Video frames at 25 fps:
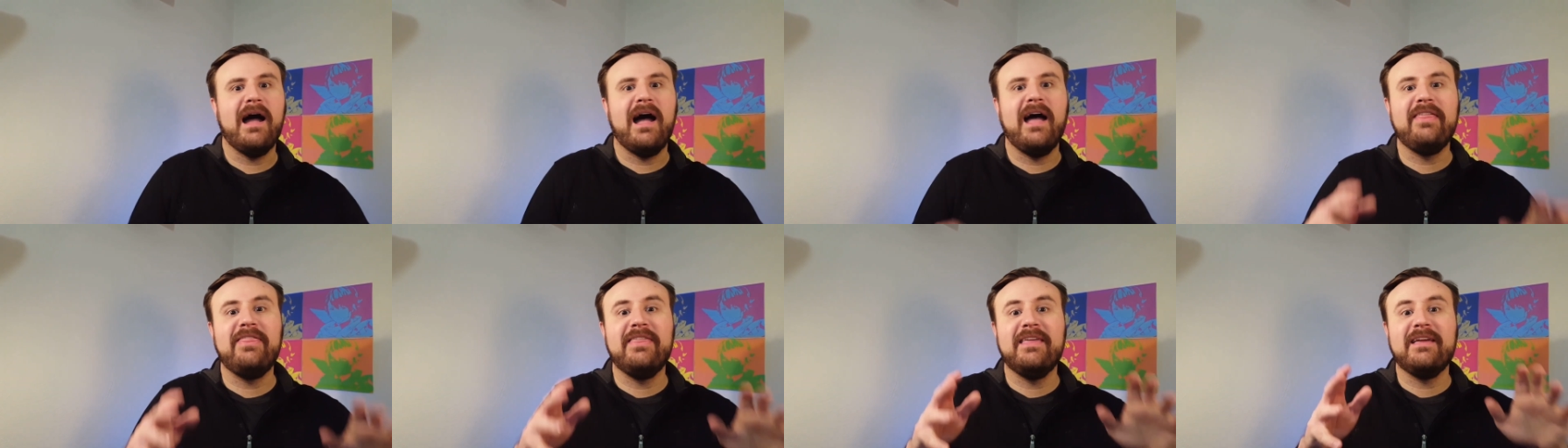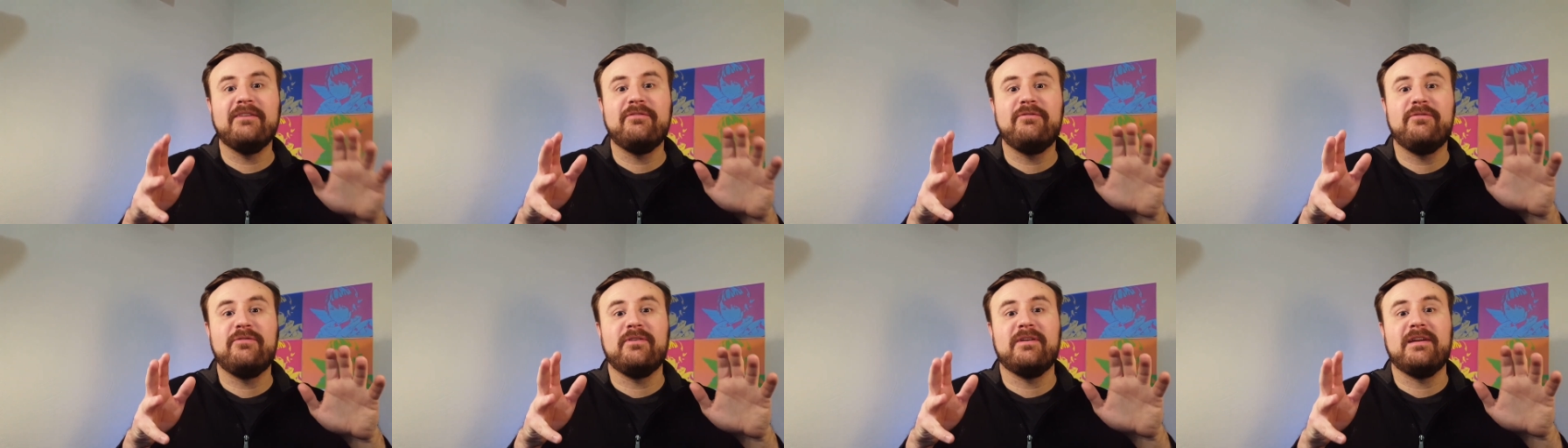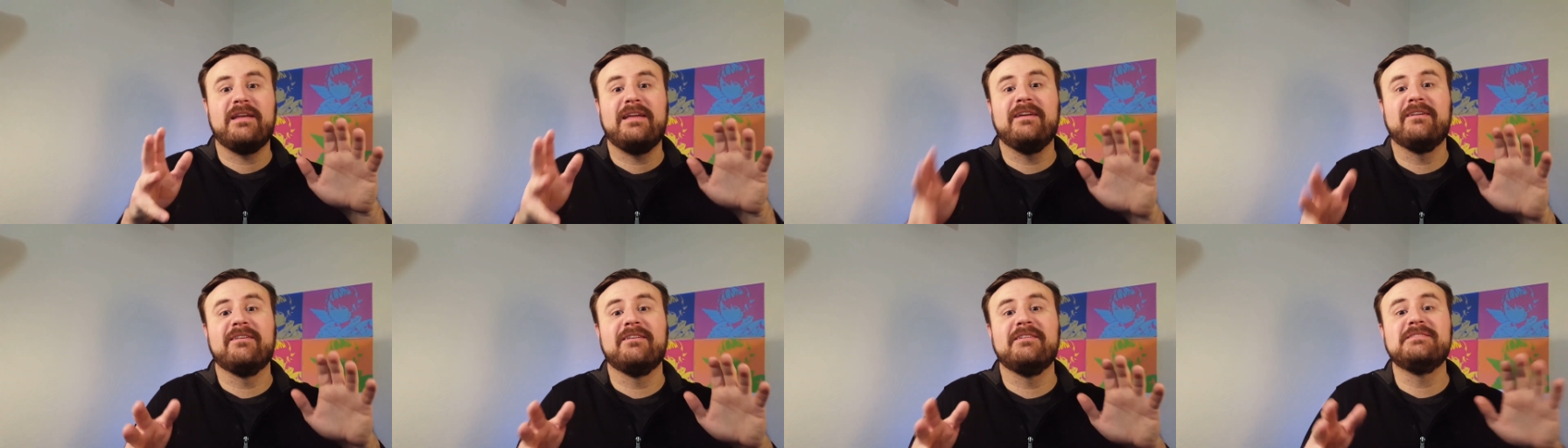I think for
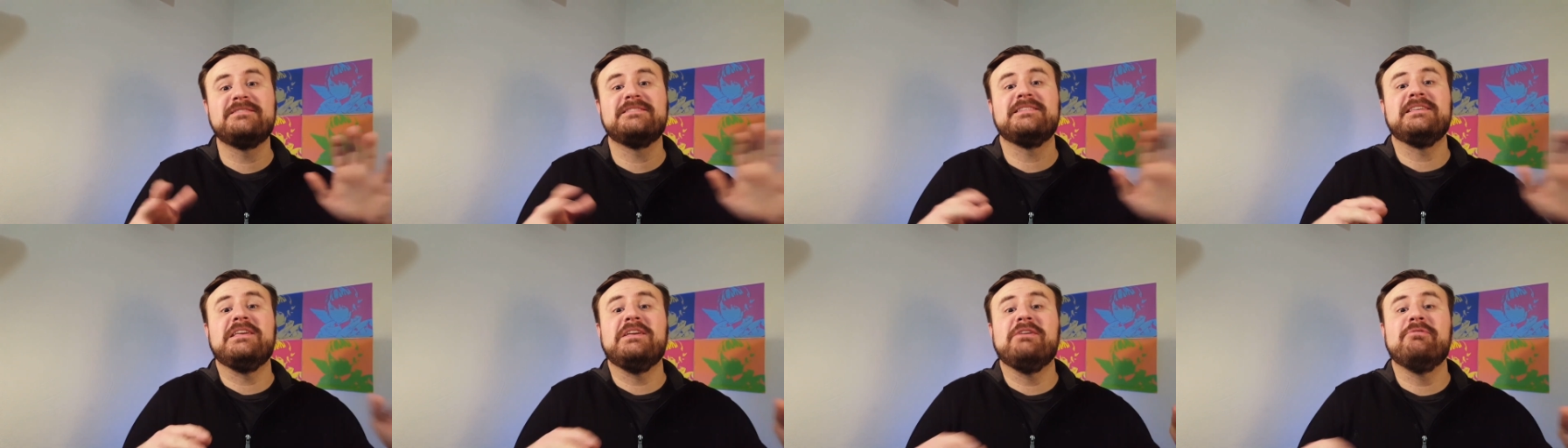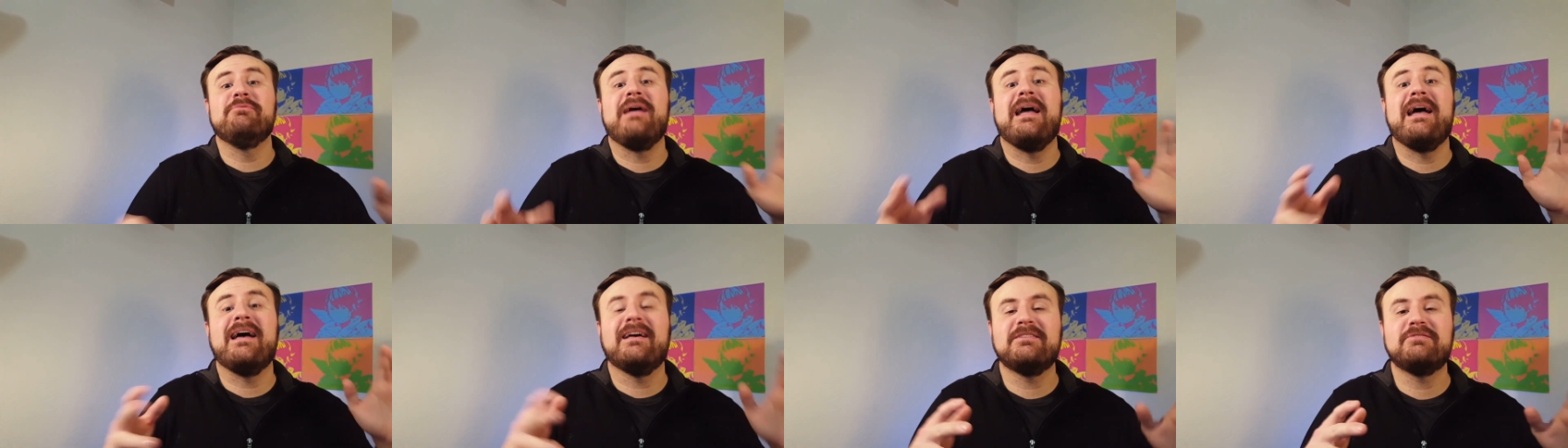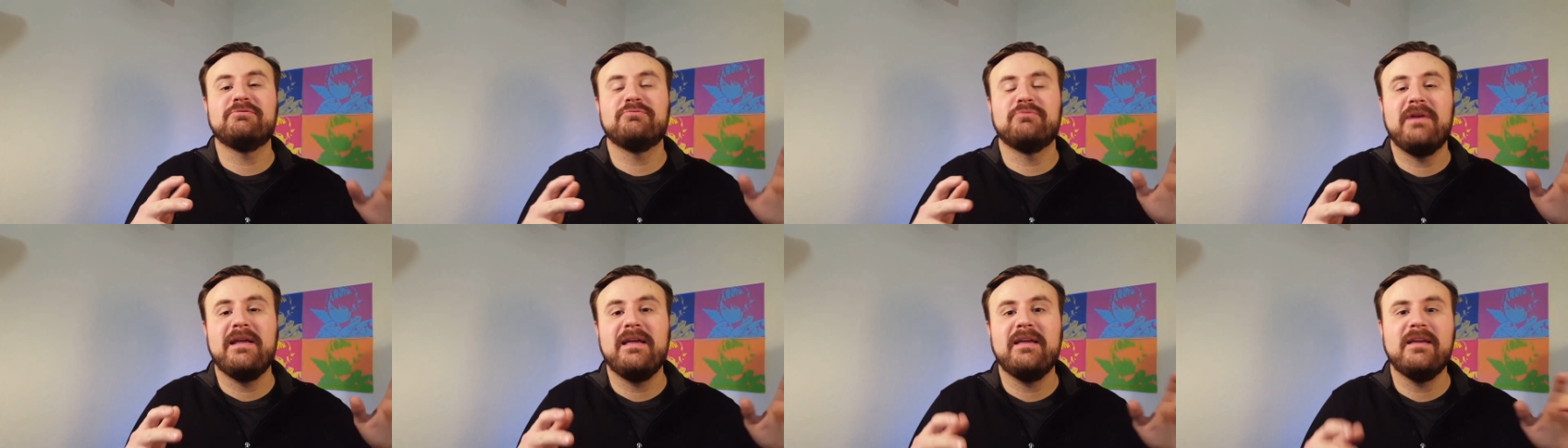heroes that you
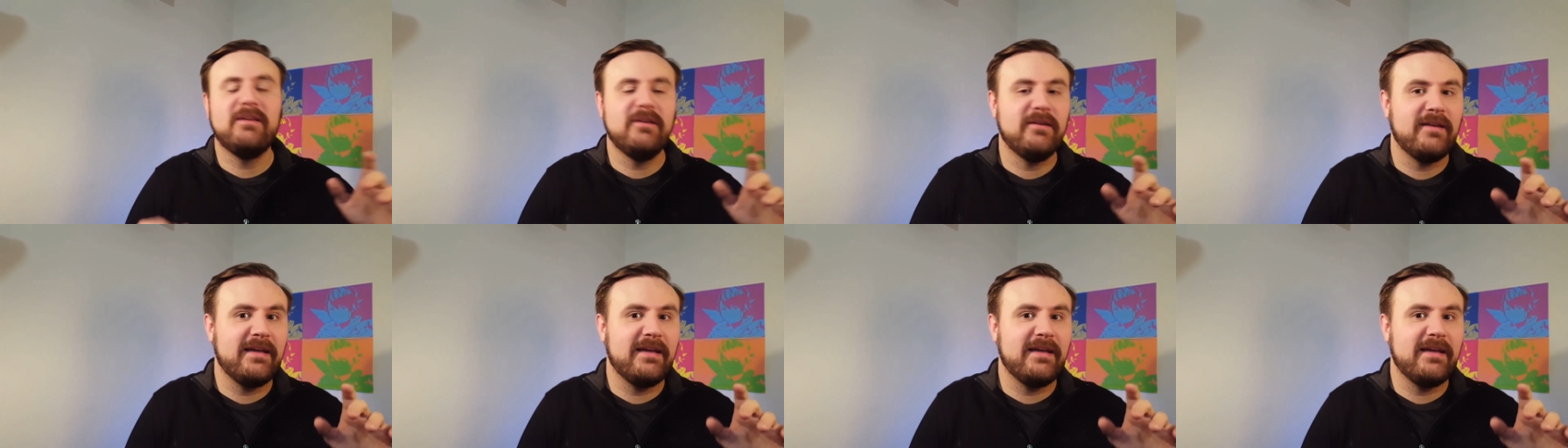S rank,